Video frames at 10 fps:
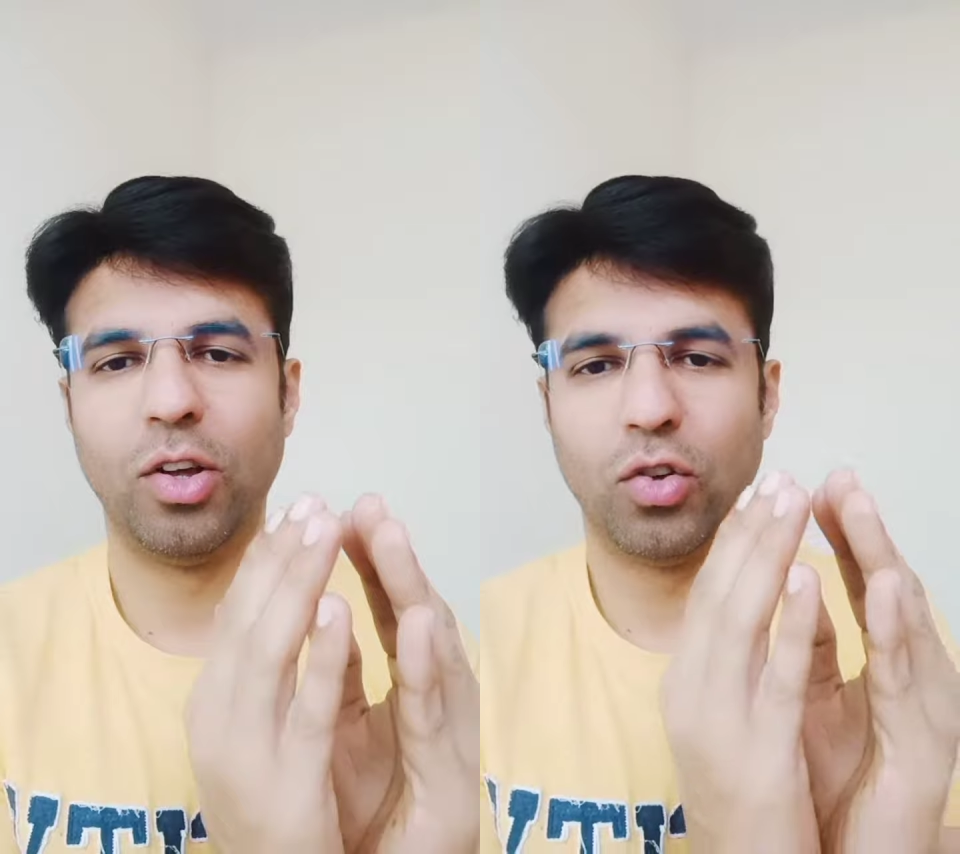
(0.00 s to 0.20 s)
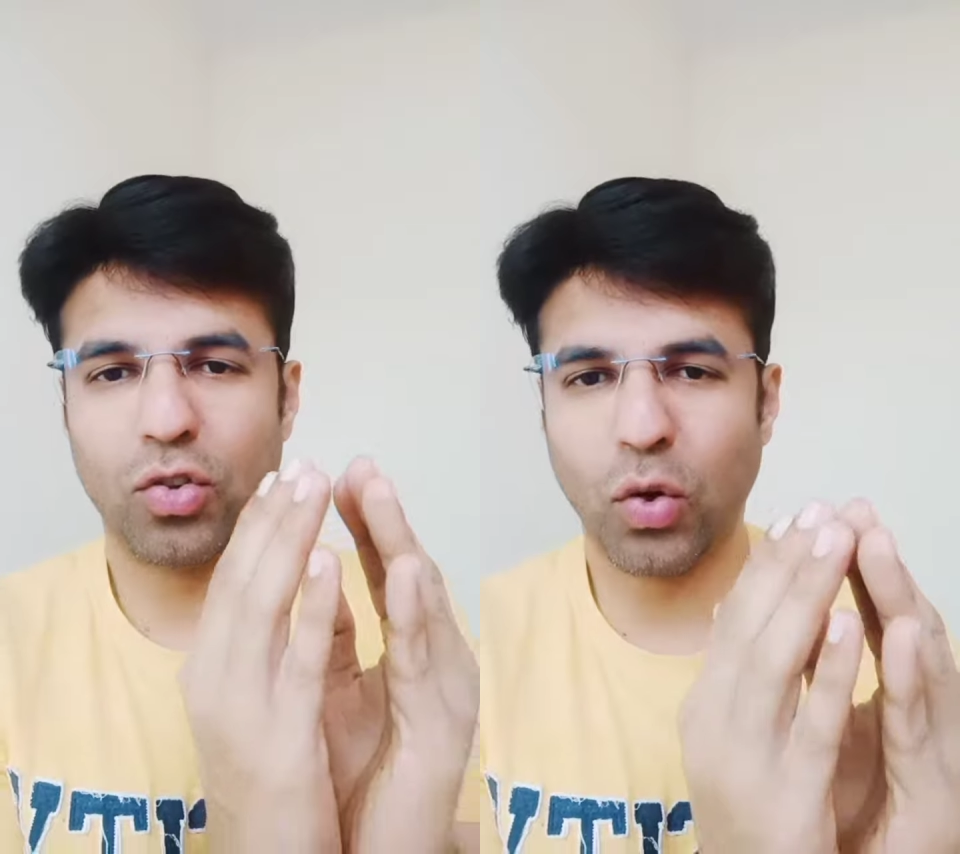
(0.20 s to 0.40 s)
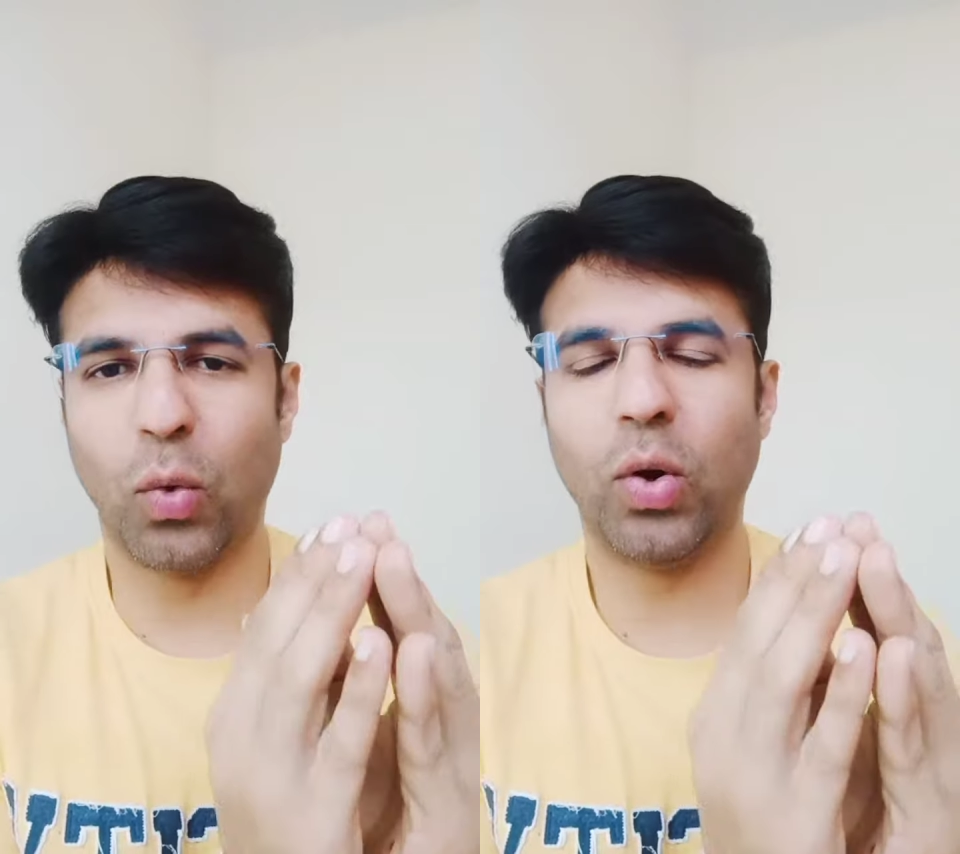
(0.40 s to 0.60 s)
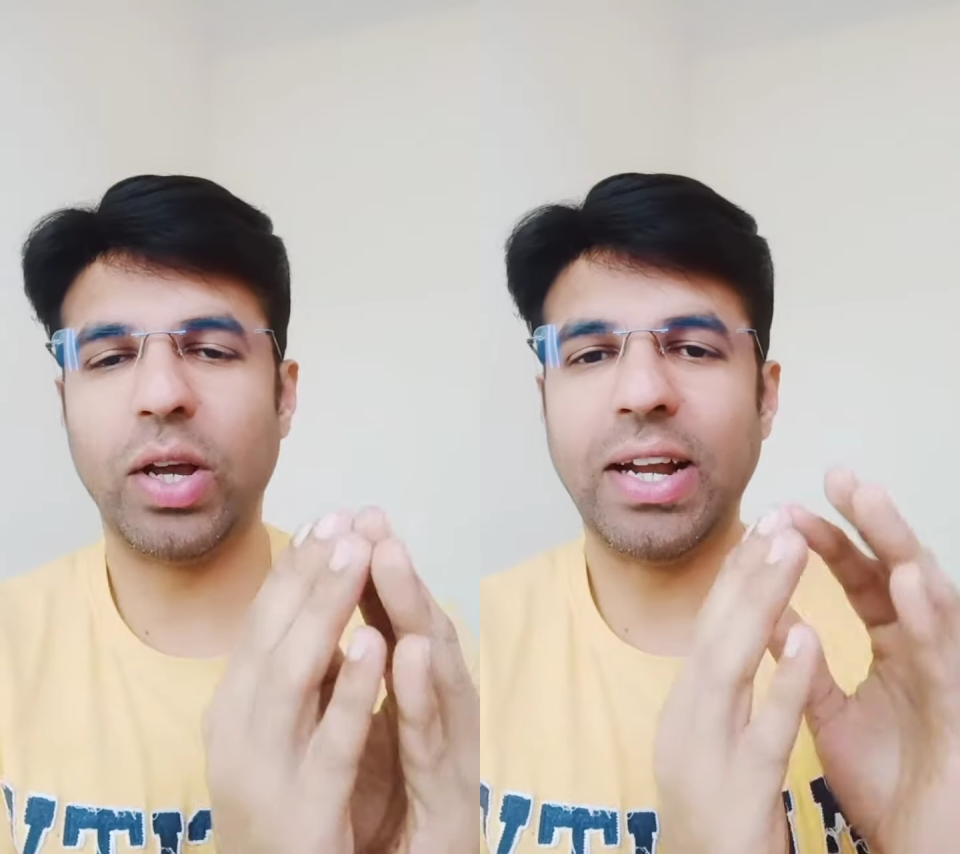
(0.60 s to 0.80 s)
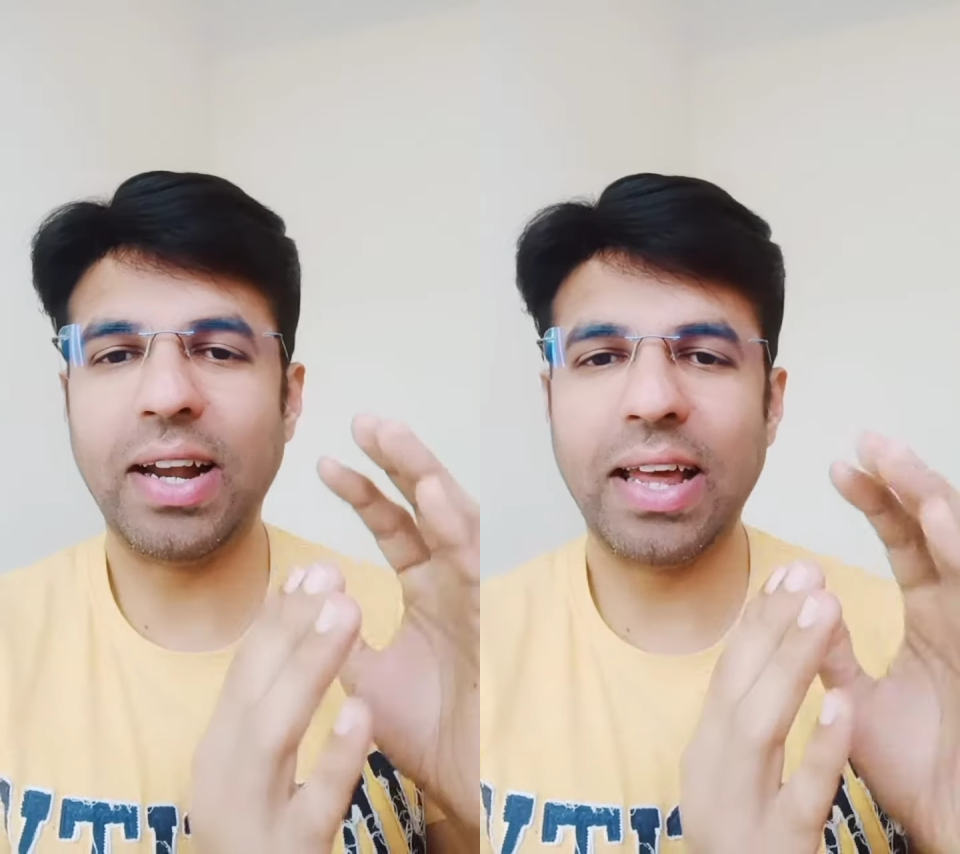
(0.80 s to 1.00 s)
So
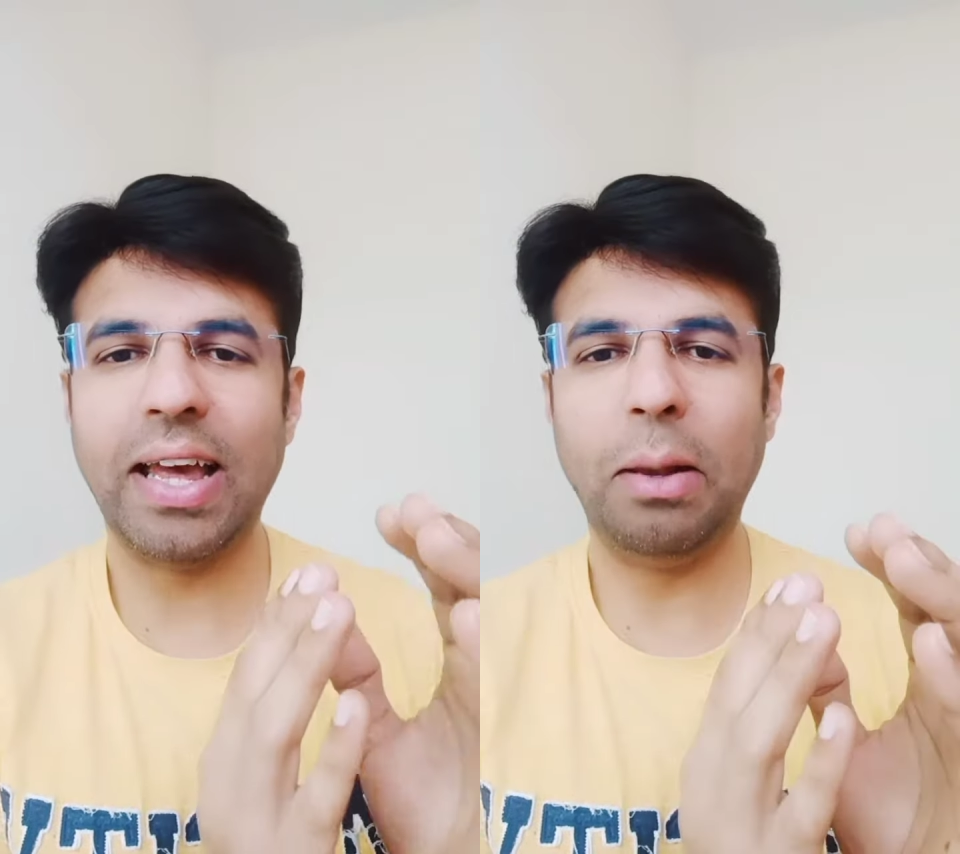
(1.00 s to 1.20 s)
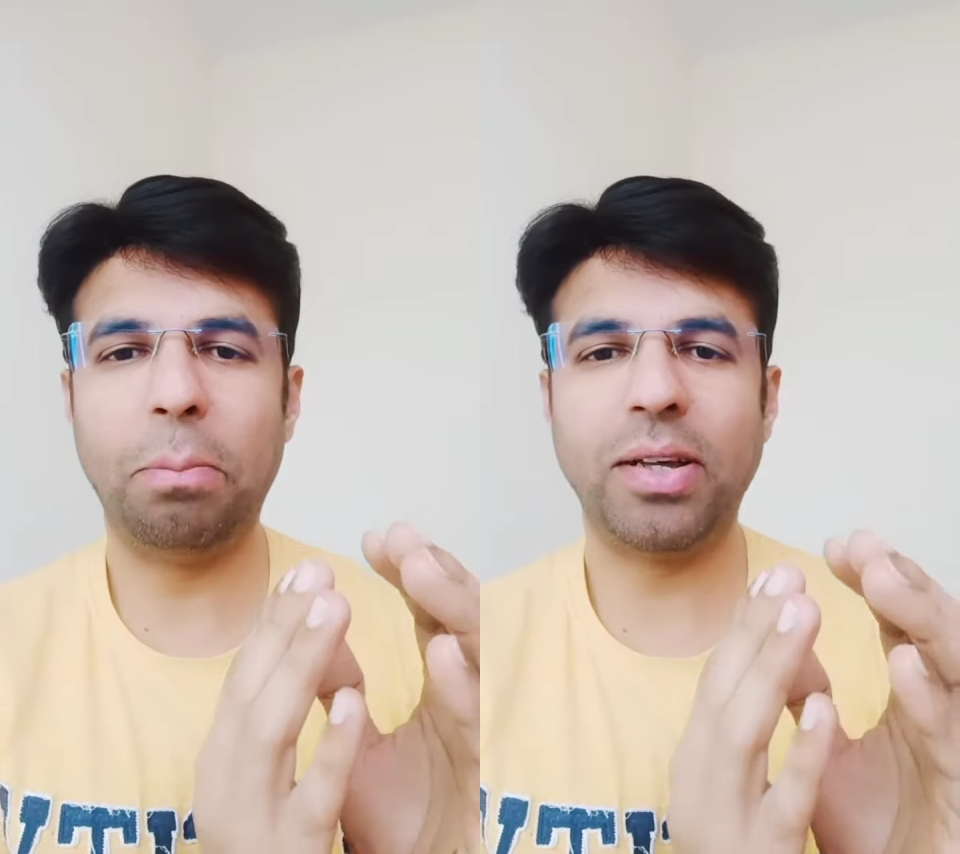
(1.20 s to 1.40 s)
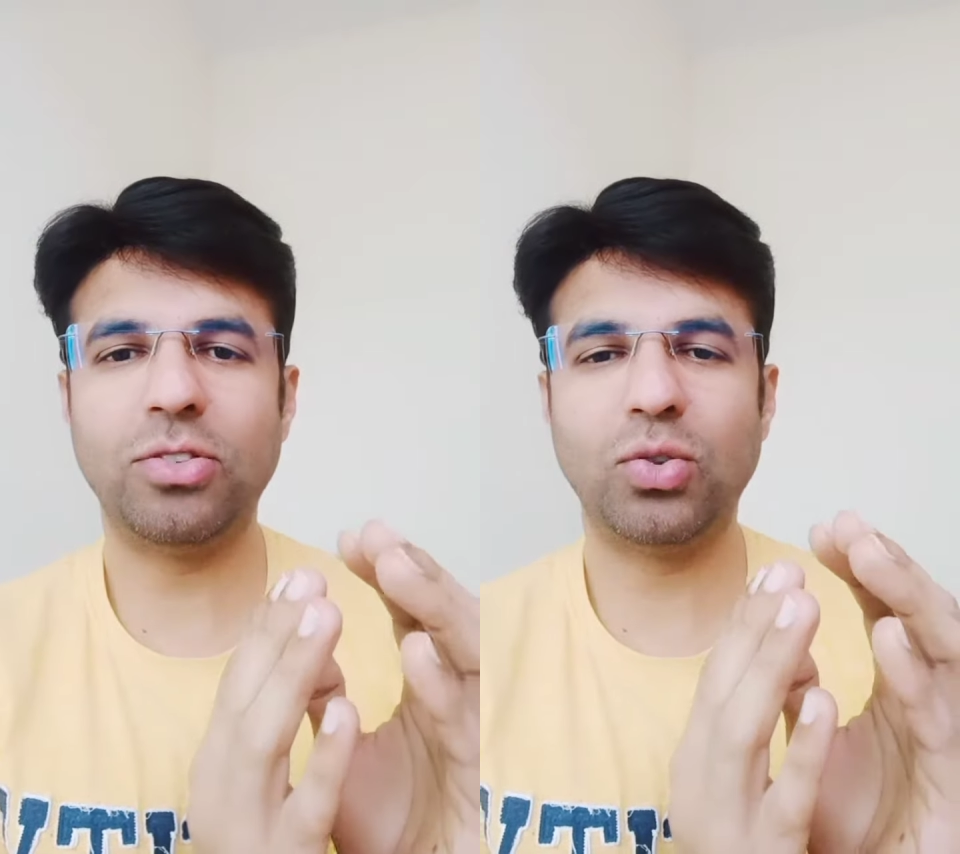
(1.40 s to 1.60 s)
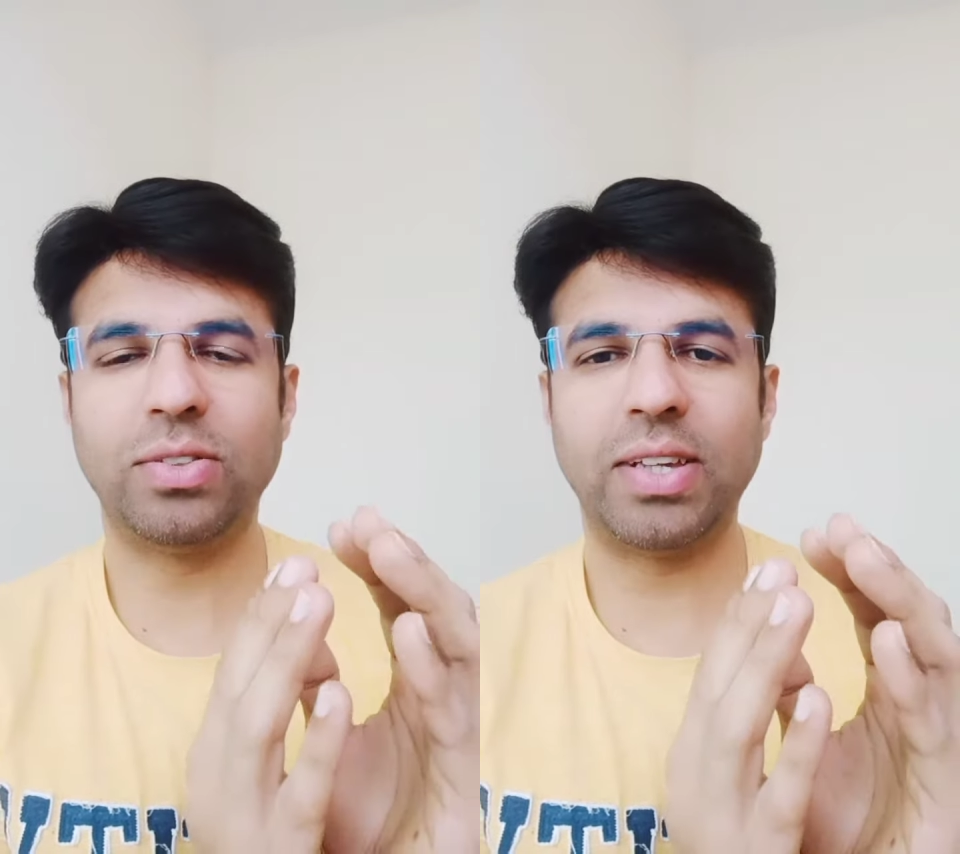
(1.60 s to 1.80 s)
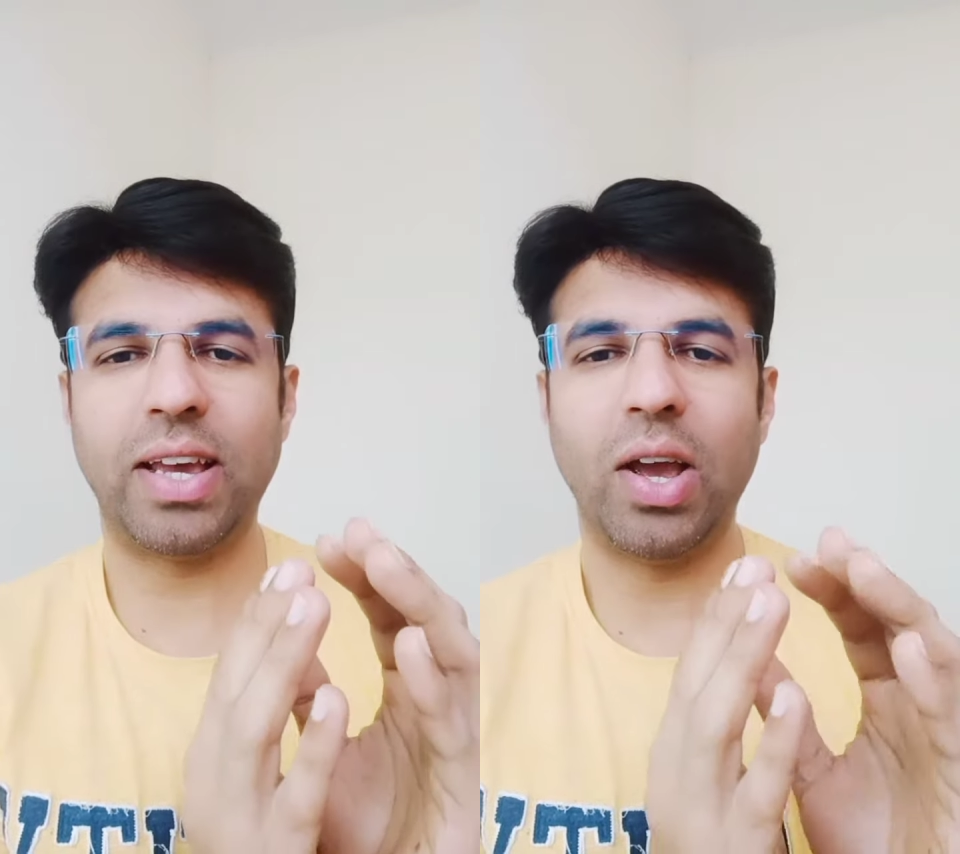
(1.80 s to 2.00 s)
it will help us to
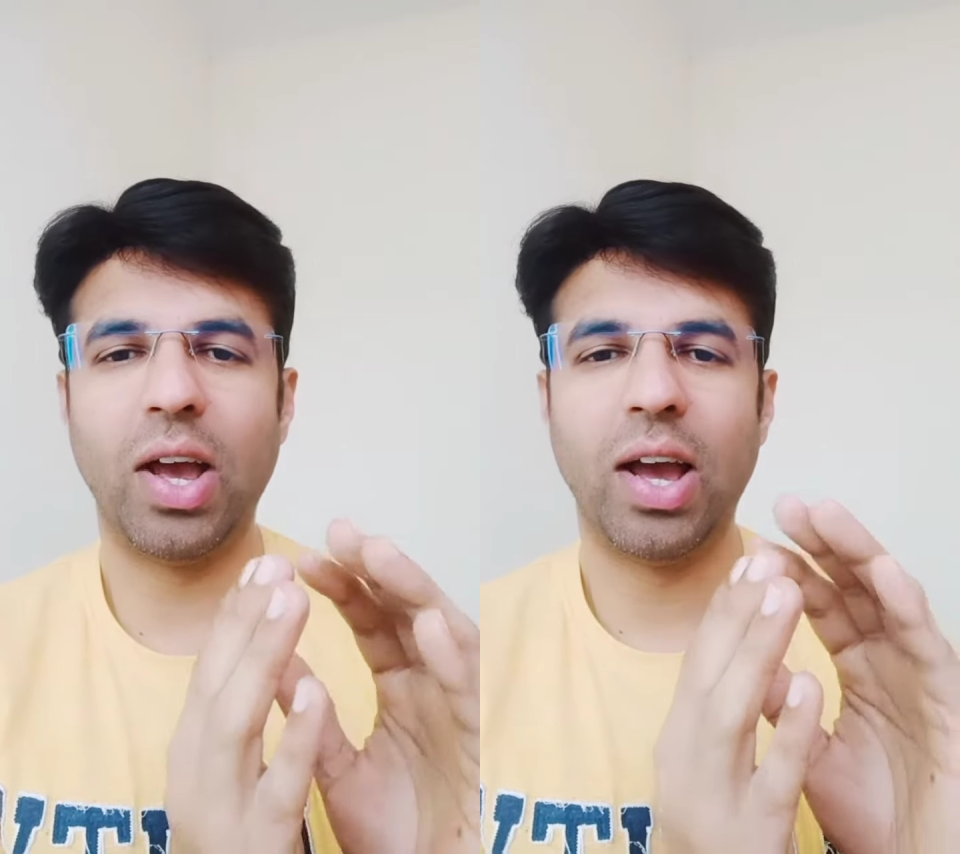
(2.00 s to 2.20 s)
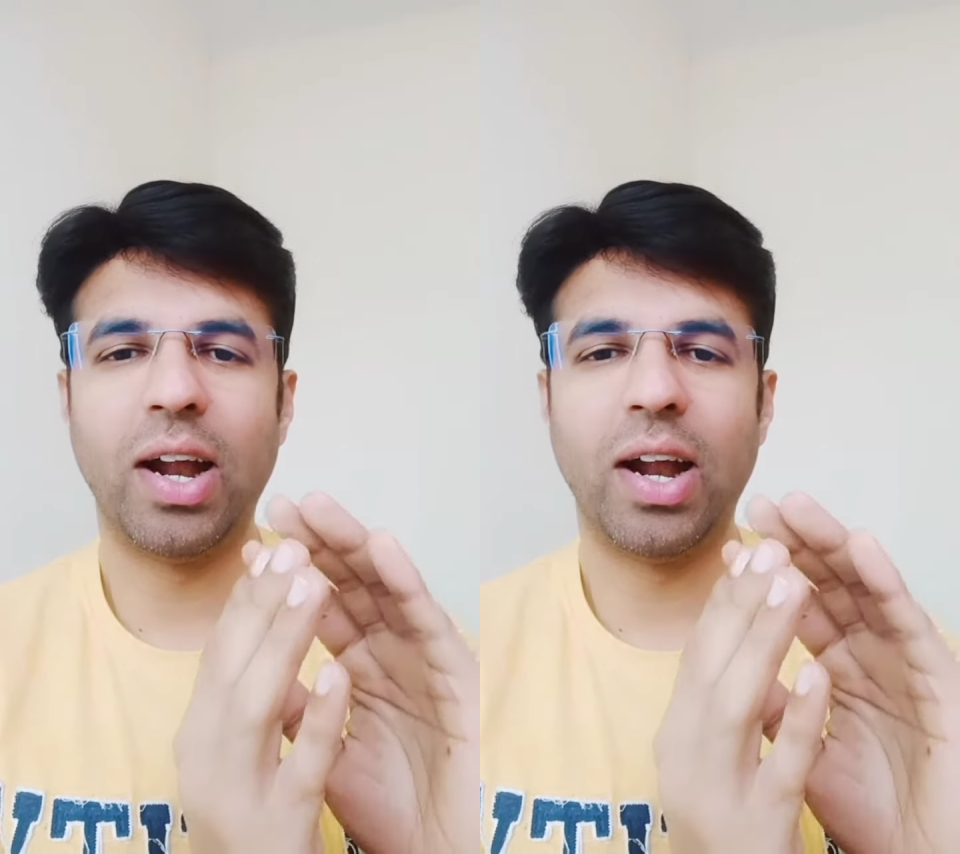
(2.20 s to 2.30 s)
say,